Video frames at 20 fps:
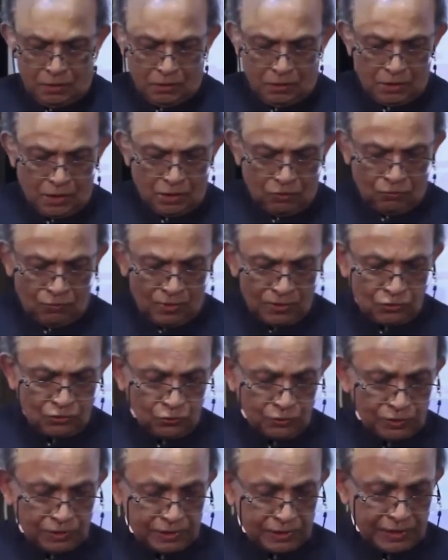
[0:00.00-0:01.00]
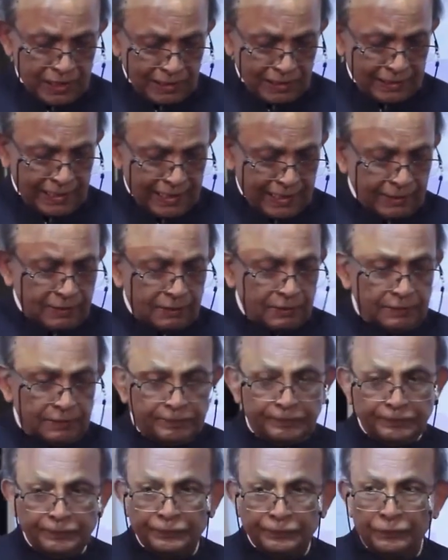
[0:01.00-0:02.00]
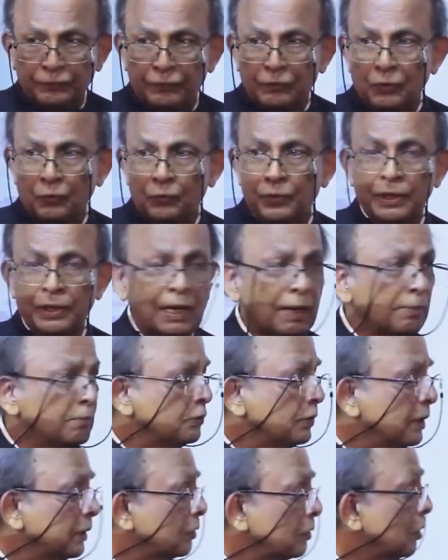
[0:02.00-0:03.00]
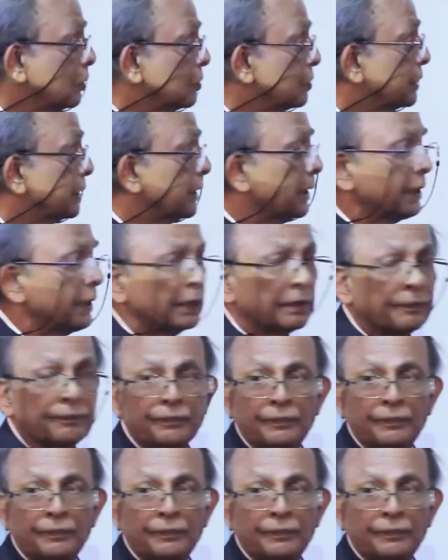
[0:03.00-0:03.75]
Now, once we said that, we come across the